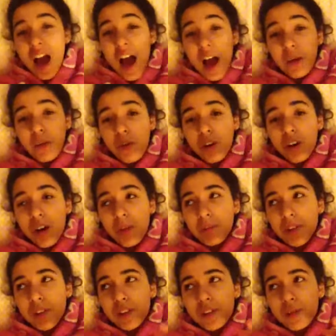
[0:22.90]
I woke up
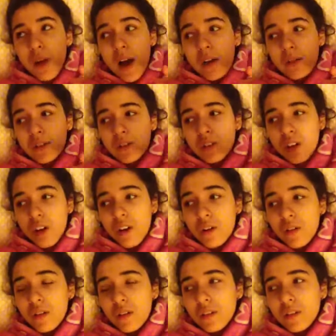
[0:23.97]
like 2 hours
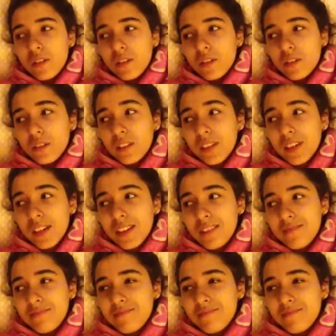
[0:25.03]
ago. Lit.